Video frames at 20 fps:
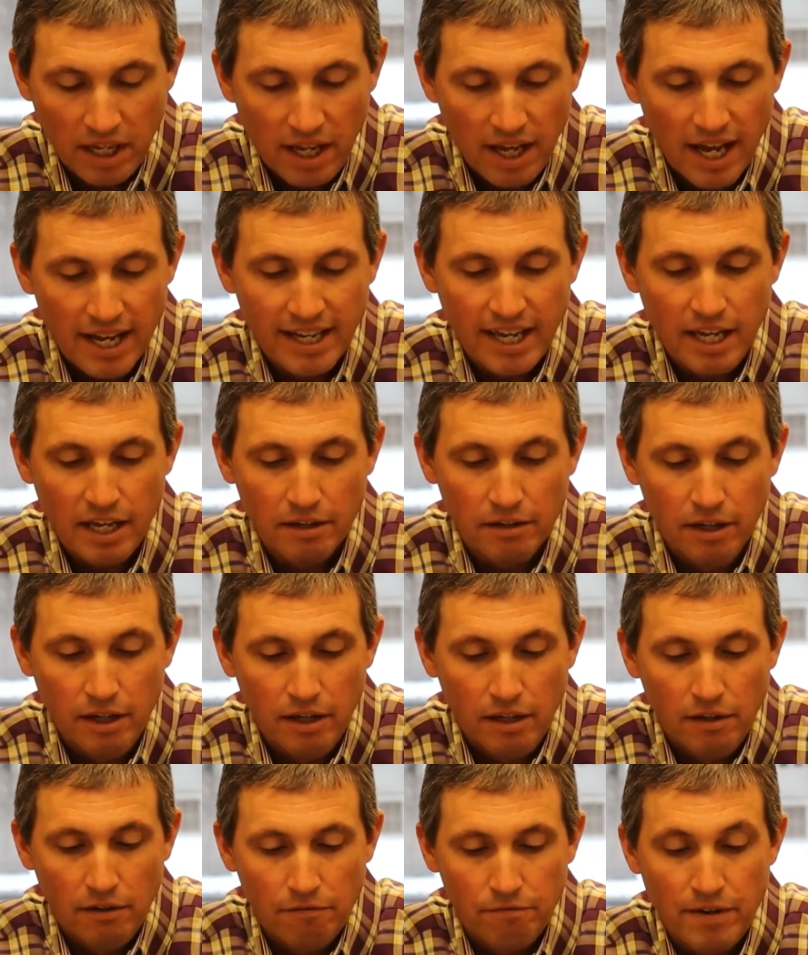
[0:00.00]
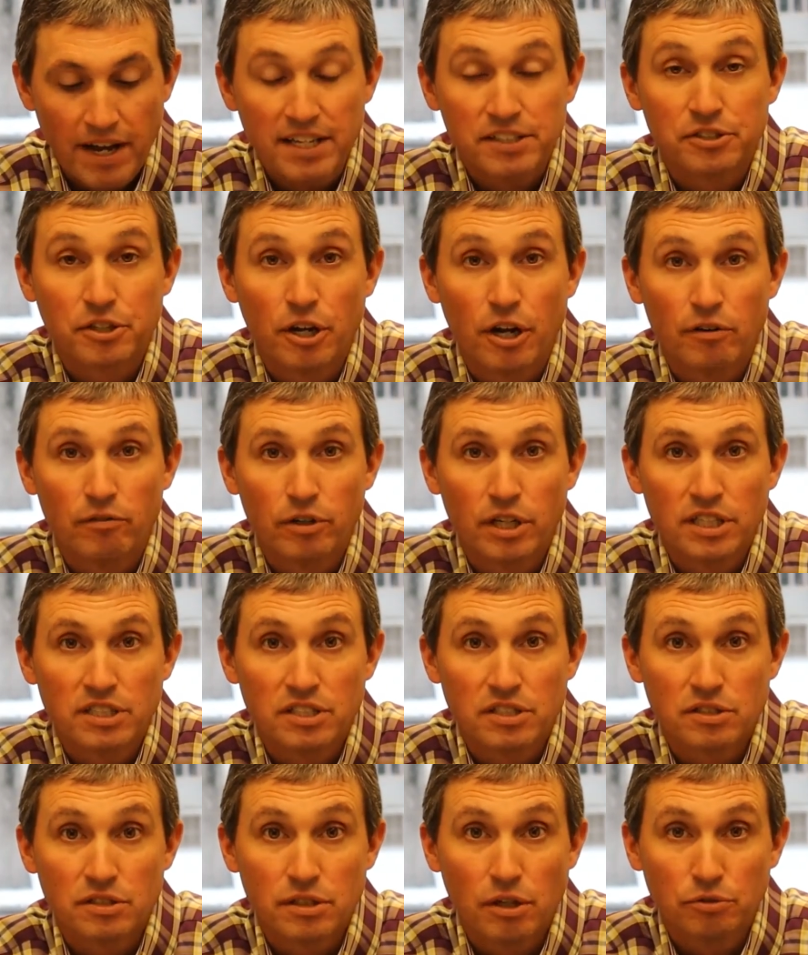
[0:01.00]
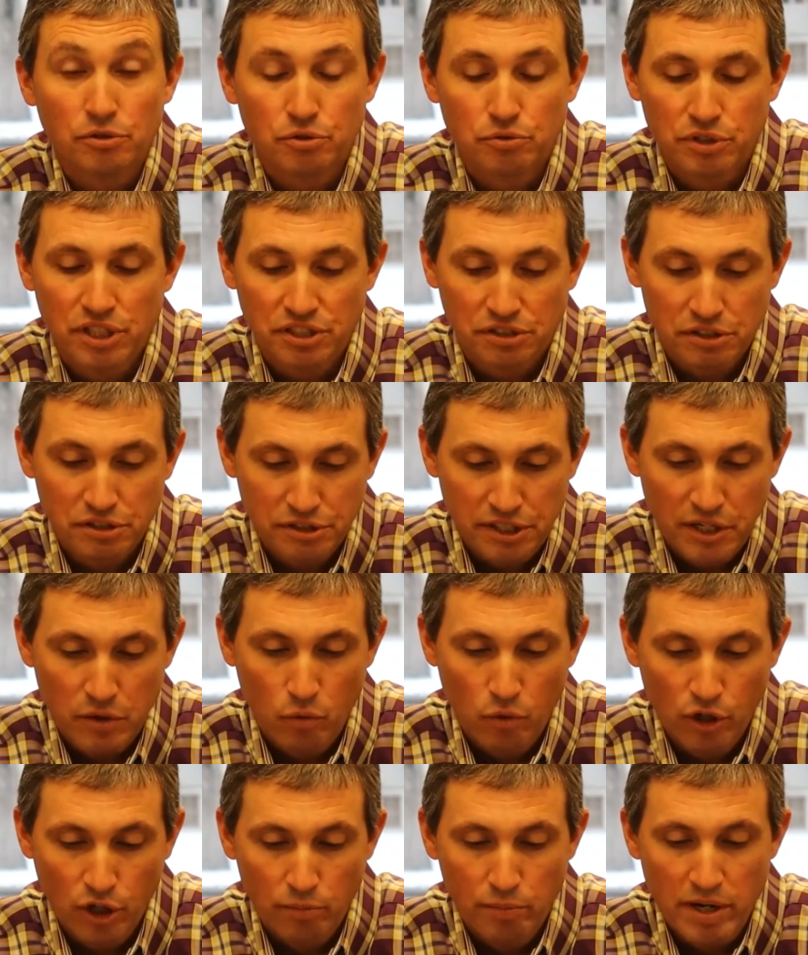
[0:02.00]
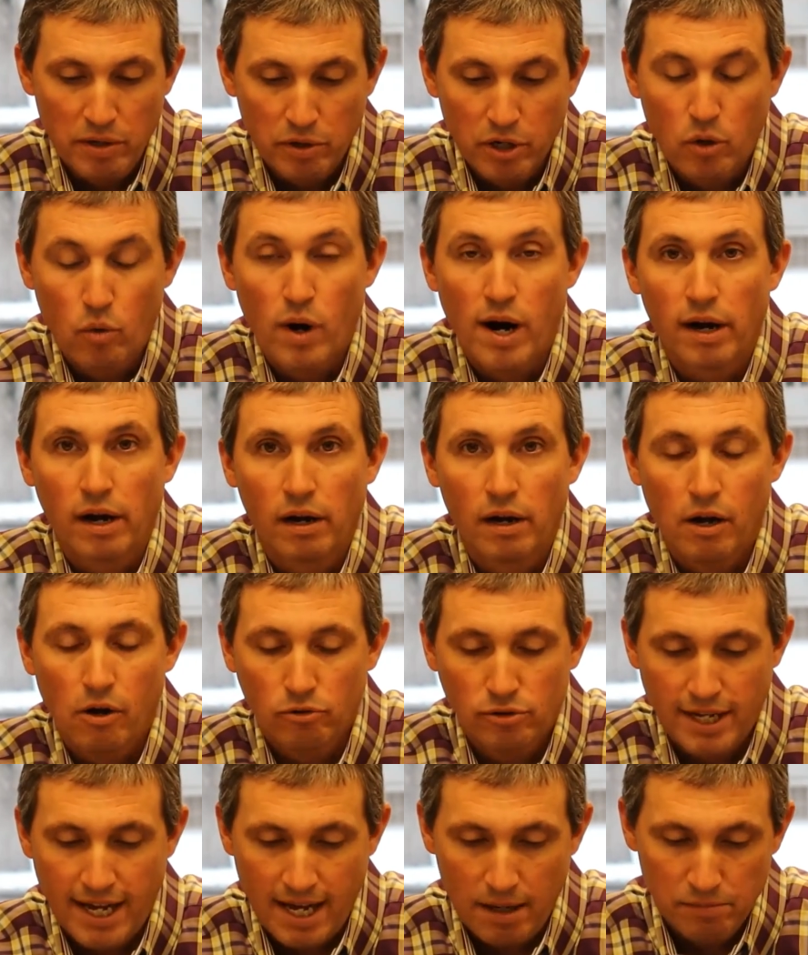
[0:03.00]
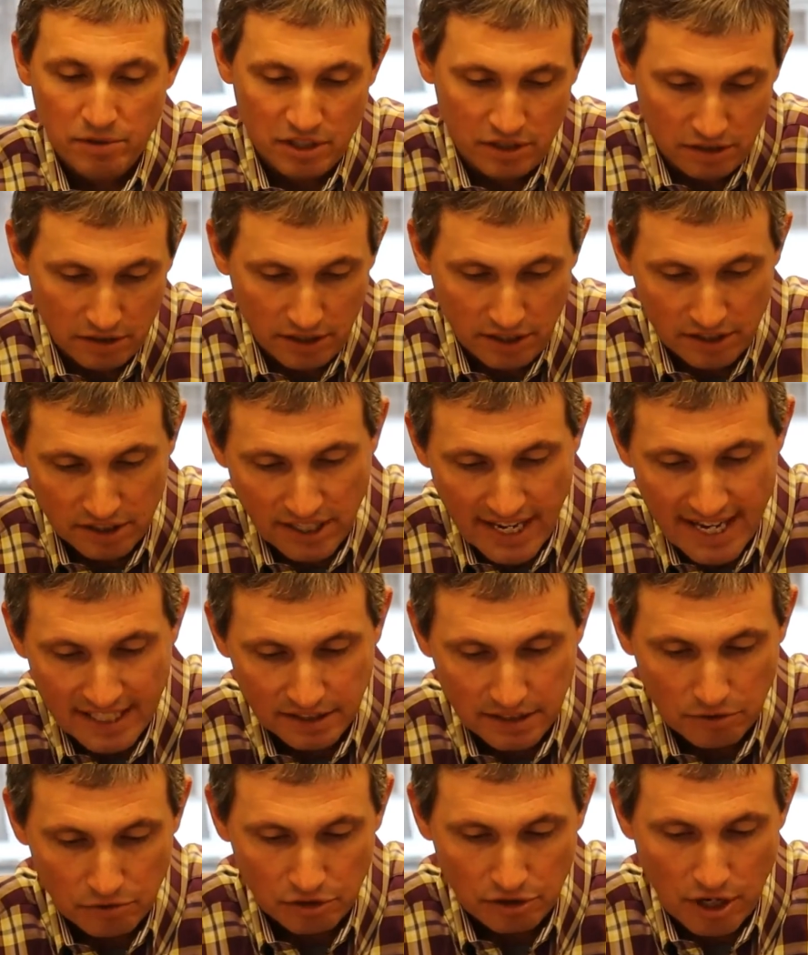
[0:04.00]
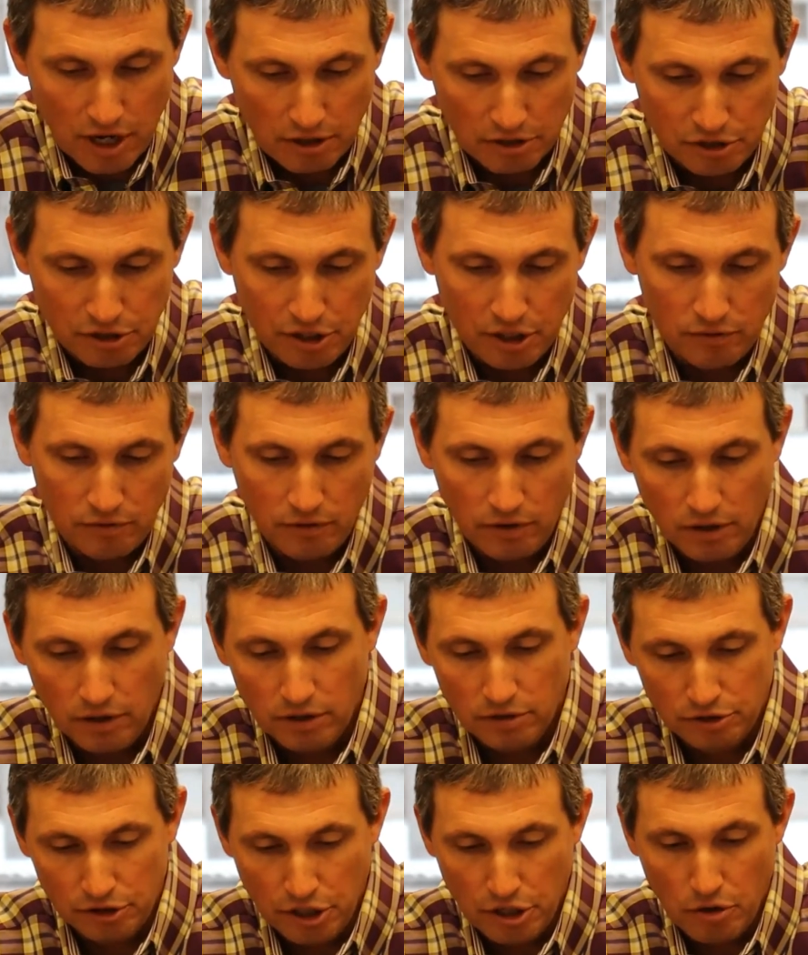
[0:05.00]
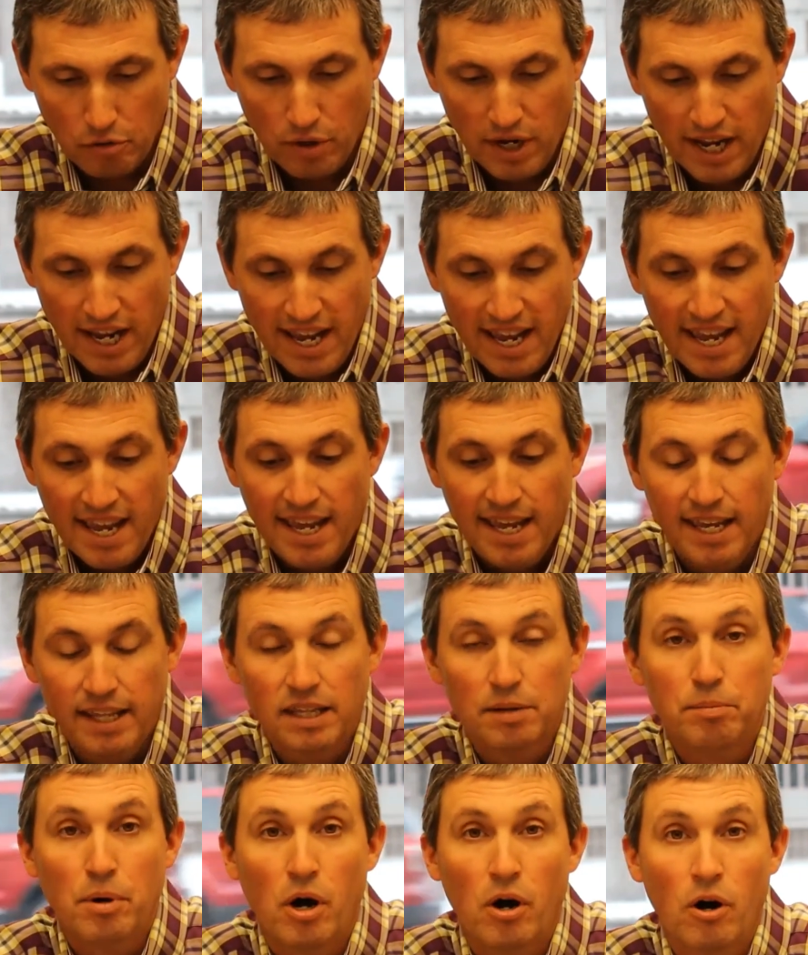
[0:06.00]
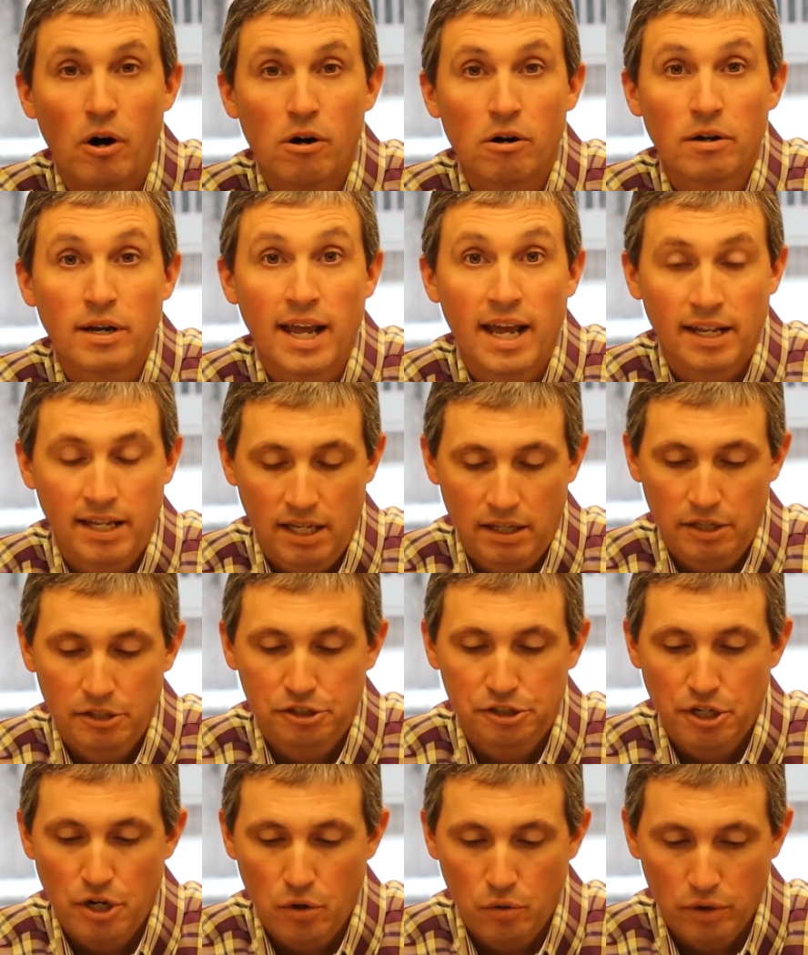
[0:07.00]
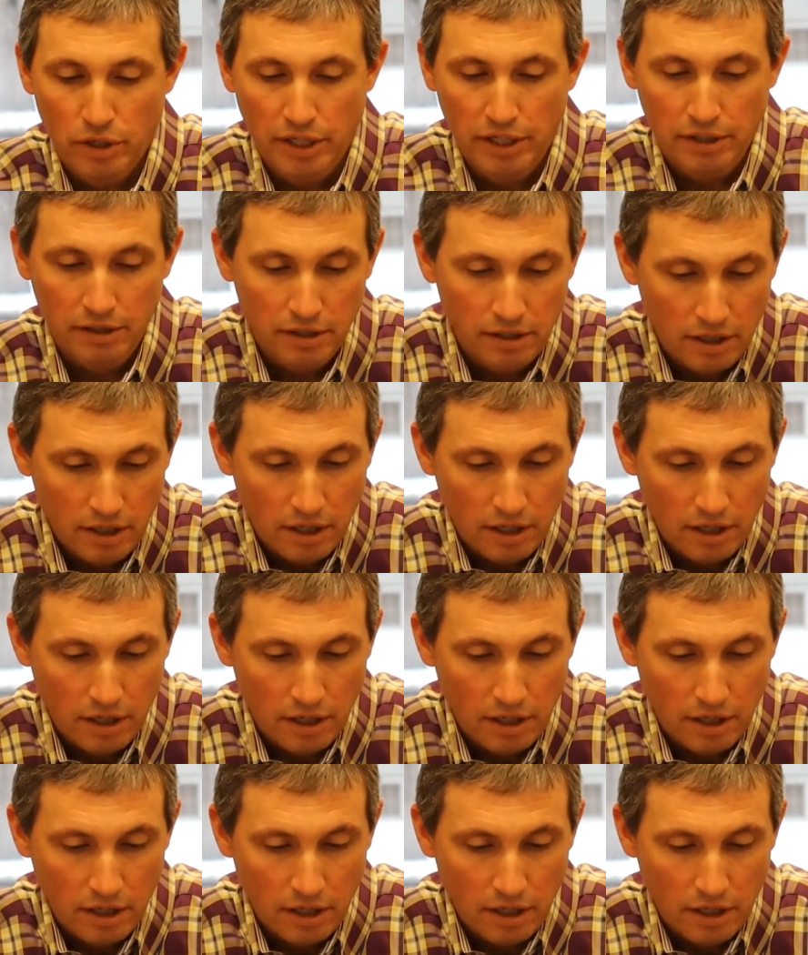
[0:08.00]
Again, face coverings and social distancing will be required at all times in San Angelo Stock Show, in the barn and in the show ring.